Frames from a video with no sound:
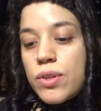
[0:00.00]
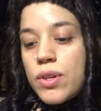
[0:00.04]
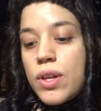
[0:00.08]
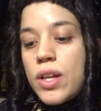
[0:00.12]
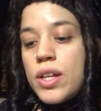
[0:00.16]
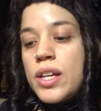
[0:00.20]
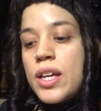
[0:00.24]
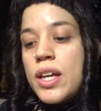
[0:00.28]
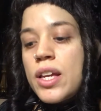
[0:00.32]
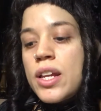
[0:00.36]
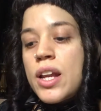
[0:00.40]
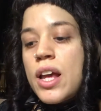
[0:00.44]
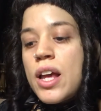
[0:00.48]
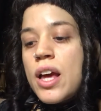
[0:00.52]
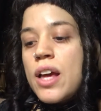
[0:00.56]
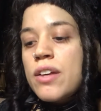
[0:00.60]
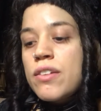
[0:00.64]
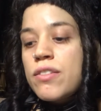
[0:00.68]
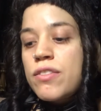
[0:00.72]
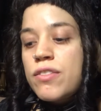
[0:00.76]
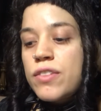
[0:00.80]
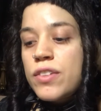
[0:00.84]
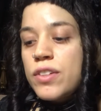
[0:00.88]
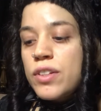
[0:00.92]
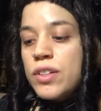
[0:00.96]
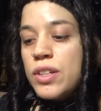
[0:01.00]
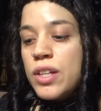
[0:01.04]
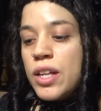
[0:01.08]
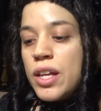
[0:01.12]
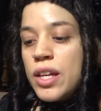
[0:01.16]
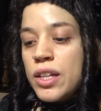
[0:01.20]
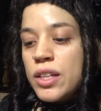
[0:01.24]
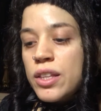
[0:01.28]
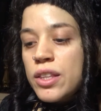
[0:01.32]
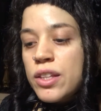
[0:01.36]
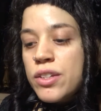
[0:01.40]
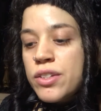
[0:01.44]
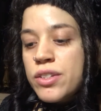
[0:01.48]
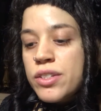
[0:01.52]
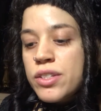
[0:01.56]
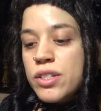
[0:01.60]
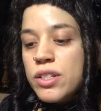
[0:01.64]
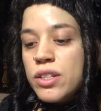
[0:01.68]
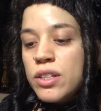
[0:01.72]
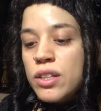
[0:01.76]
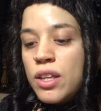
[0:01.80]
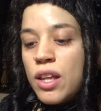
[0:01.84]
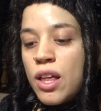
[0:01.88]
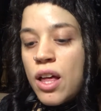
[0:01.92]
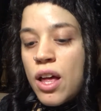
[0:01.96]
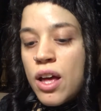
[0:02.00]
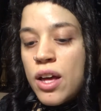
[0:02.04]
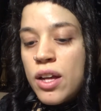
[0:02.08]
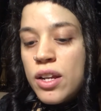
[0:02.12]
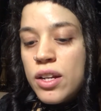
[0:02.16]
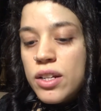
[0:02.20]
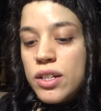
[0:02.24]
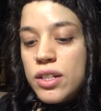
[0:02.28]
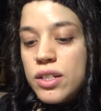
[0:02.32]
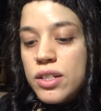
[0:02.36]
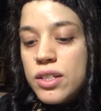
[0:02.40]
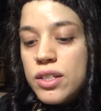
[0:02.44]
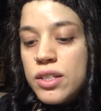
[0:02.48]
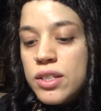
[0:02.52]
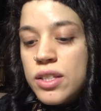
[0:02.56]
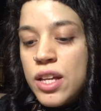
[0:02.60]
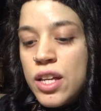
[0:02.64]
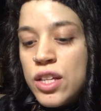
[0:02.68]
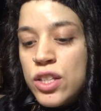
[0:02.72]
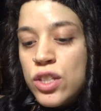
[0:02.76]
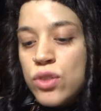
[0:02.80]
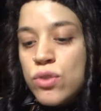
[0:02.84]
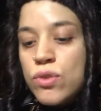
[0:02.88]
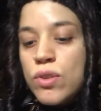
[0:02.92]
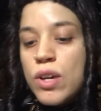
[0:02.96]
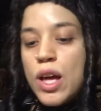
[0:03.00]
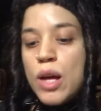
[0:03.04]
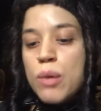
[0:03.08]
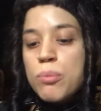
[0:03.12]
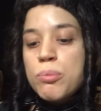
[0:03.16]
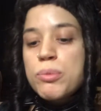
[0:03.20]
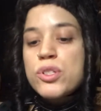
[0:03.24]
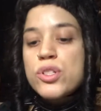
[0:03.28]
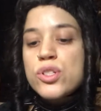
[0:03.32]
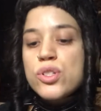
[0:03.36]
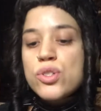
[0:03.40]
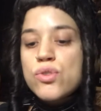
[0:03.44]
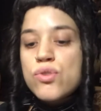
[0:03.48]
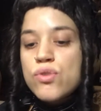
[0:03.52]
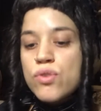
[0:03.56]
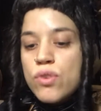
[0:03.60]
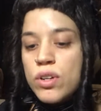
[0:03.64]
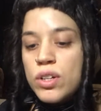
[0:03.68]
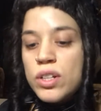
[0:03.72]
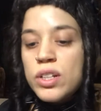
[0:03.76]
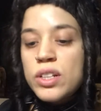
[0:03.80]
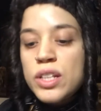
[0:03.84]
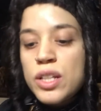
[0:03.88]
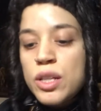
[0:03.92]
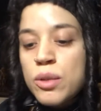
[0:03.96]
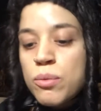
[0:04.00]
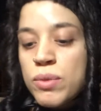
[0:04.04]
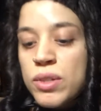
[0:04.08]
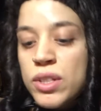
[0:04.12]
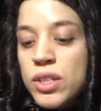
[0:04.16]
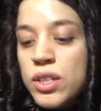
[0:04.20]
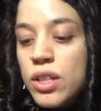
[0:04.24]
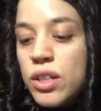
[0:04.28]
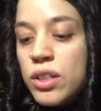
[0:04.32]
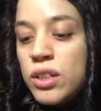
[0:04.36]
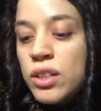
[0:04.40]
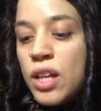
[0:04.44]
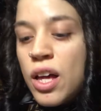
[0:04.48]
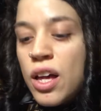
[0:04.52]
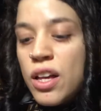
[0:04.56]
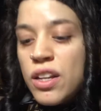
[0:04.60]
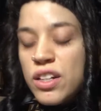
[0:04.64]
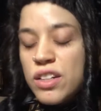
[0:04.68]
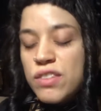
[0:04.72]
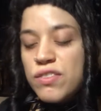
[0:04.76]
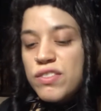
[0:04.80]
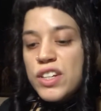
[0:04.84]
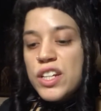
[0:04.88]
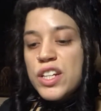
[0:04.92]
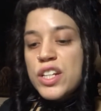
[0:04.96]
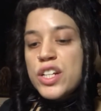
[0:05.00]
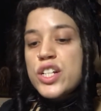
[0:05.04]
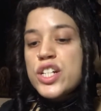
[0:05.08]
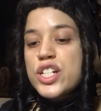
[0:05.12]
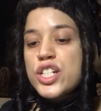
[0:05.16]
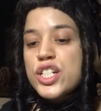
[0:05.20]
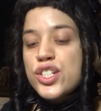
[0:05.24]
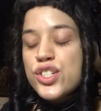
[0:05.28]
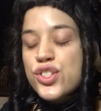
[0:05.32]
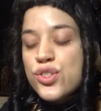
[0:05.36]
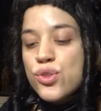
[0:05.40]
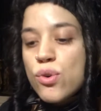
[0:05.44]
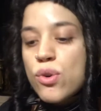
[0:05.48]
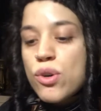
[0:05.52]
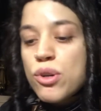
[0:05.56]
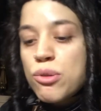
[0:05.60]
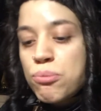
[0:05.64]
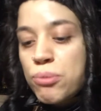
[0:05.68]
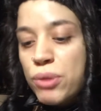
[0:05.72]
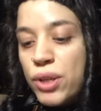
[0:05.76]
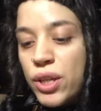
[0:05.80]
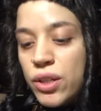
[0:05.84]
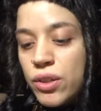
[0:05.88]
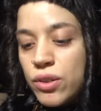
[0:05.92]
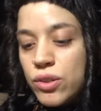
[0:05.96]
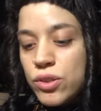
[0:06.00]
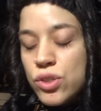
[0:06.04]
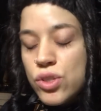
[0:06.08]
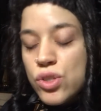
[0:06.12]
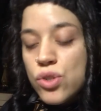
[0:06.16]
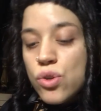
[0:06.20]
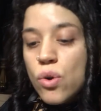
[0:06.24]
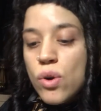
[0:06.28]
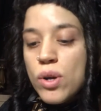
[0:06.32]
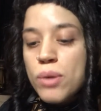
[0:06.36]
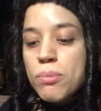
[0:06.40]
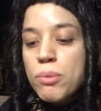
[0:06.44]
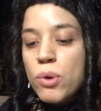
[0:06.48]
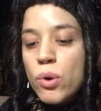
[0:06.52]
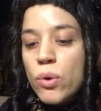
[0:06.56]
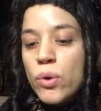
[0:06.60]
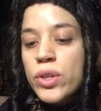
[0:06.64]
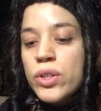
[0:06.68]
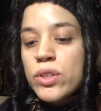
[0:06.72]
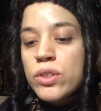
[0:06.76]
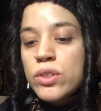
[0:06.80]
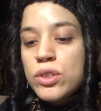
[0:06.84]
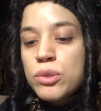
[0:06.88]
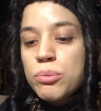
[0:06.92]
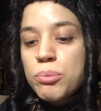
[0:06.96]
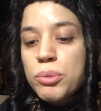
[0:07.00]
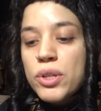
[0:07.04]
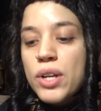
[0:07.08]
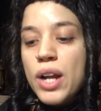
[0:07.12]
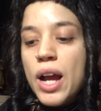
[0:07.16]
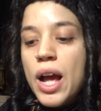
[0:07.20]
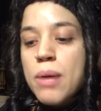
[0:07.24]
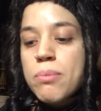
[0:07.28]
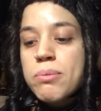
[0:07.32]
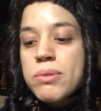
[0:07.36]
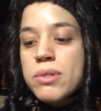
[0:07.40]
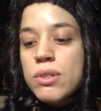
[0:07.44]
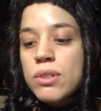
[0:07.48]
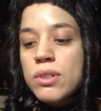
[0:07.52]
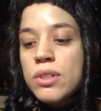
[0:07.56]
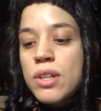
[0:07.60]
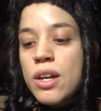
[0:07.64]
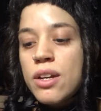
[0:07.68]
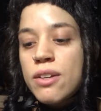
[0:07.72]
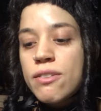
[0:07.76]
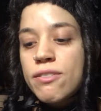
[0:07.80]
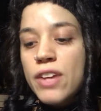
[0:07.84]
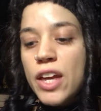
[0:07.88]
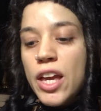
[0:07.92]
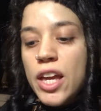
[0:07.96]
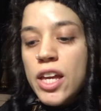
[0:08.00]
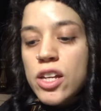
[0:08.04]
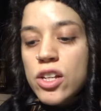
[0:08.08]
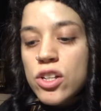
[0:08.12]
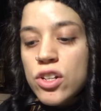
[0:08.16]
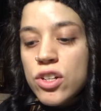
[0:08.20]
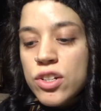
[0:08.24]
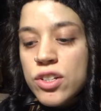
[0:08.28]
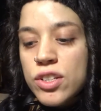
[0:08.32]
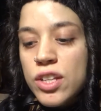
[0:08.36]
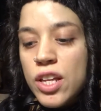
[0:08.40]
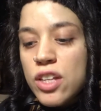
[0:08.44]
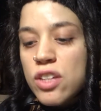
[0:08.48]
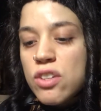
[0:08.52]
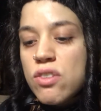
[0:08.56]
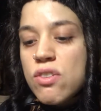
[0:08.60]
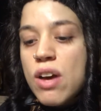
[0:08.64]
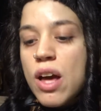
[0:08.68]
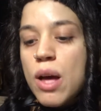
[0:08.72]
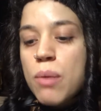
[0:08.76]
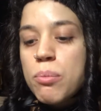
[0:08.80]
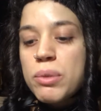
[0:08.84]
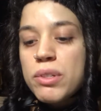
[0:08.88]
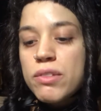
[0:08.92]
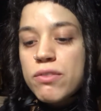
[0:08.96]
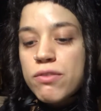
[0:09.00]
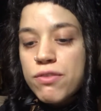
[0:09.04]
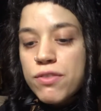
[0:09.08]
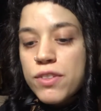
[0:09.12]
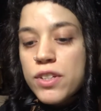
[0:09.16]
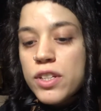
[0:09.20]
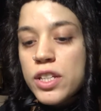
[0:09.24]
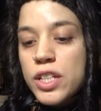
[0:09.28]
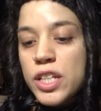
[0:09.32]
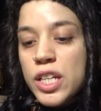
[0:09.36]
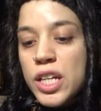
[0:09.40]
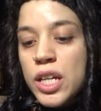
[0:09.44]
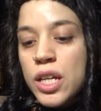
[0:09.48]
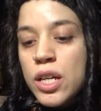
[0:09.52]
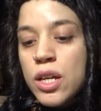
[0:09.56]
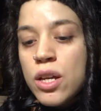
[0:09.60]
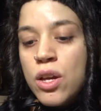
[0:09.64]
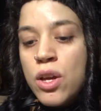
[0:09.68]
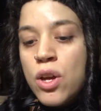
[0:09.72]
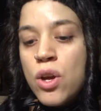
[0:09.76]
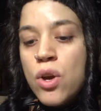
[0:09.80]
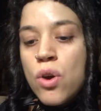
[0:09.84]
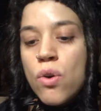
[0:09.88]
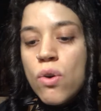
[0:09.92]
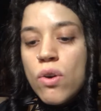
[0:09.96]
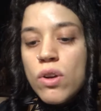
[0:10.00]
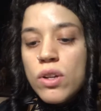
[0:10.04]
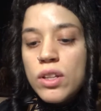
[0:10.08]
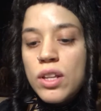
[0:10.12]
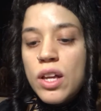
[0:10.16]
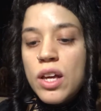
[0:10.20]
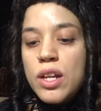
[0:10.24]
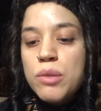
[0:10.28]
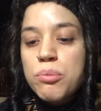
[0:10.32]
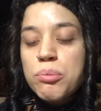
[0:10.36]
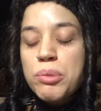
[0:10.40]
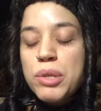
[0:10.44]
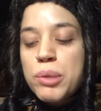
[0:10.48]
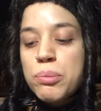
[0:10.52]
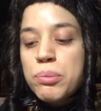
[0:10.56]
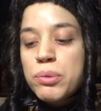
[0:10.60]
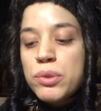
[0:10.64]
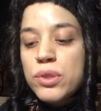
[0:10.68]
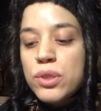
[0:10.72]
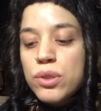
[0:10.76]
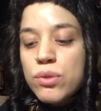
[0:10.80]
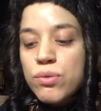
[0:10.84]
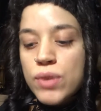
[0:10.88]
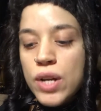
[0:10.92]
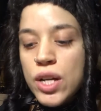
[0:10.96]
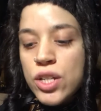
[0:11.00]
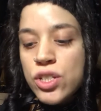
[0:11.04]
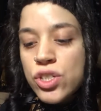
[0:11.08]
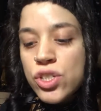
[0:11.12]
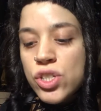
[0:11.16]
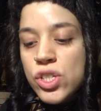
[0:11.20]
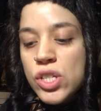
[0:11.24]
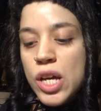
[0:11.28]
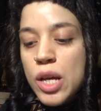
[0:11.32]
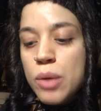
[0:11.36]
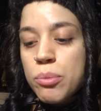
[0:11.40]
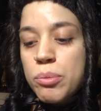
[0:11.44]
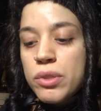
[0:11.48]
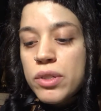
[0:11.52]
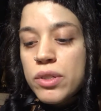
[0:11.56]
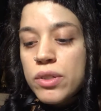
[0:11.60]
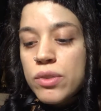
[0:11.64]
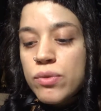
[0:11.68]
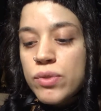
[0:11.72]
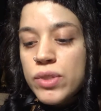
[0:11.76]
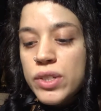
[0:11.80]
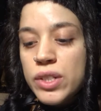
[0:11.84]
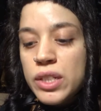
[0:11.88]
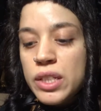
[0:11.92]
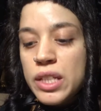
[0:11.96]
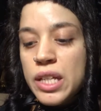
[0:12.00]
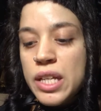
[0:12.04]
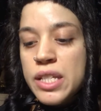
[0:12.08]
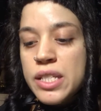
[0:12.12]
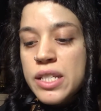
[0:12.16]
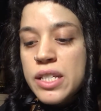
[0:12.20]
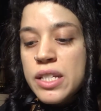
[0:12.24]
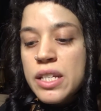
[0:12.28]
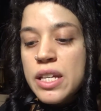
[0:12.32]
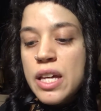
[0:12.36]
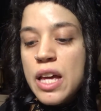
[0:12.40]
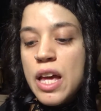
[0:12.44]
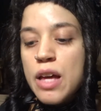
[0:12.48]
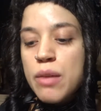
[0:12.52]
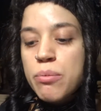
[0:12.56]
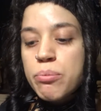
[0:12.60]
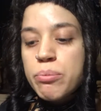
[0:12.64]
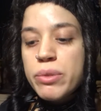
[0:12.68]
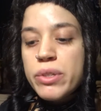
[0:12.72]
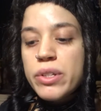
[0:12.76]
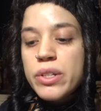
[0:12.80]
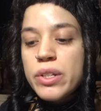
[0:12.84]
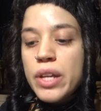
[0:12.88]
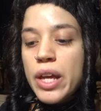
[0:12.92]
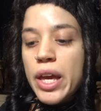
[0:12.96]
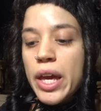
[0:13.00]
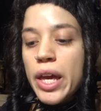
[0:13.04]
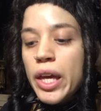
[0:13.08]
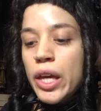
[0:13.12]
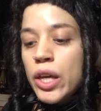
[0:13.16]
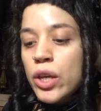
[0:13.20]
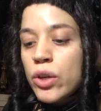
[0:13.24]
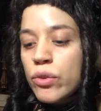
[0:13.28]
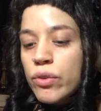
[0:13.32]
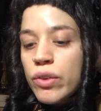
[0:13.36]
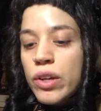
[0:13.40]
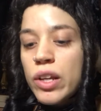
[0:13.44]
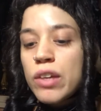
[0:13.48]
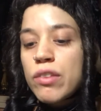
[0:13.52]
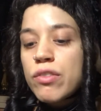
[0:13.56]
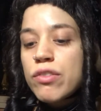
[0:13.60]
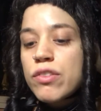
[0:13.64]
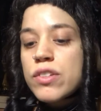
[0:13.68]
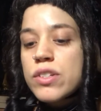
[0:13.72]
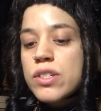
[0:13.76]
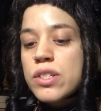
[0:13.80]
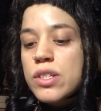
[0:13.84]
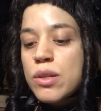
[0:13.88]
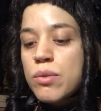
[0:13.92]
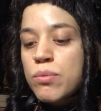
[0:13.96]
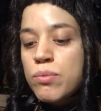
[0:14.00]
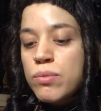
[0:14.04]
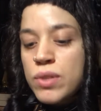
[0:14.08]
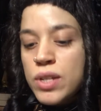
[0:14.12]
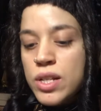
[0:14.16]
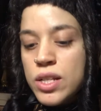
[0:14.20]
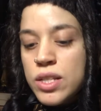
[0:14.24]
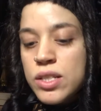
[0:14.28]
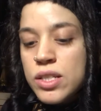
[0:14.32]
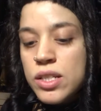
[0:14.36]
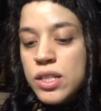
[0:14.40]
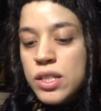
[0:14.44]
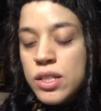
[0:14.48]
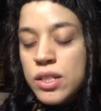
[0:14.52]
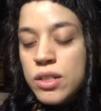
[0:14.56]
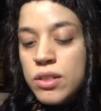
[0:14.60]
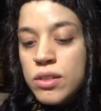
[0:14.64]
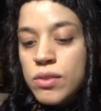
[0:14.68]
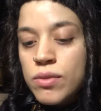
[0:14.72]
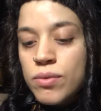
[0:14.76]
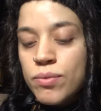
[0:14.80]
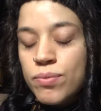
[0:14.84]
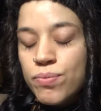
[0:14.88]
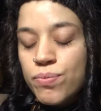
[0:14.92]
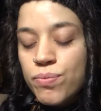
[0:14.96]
again, I feel like there's a lot that you have been struggling with, a lot of inner torment, turmoil, perhaps a lot of anger that you have been feeling, or a lot of people around you have been realizing have been angry for some reason.